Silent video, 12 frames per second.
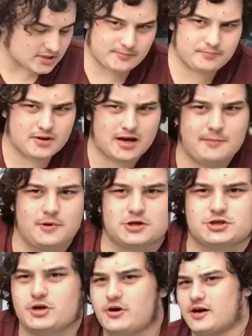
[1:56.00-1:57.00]
up, I'm going to
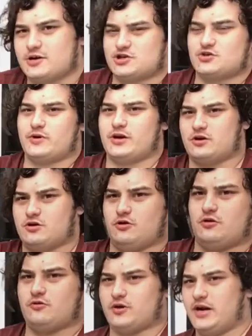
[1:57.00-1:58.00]
show you how to swing a
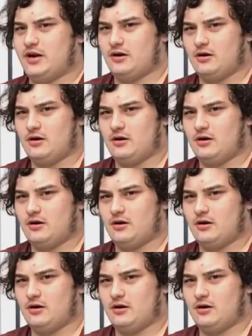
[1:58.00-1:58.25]
Kukri.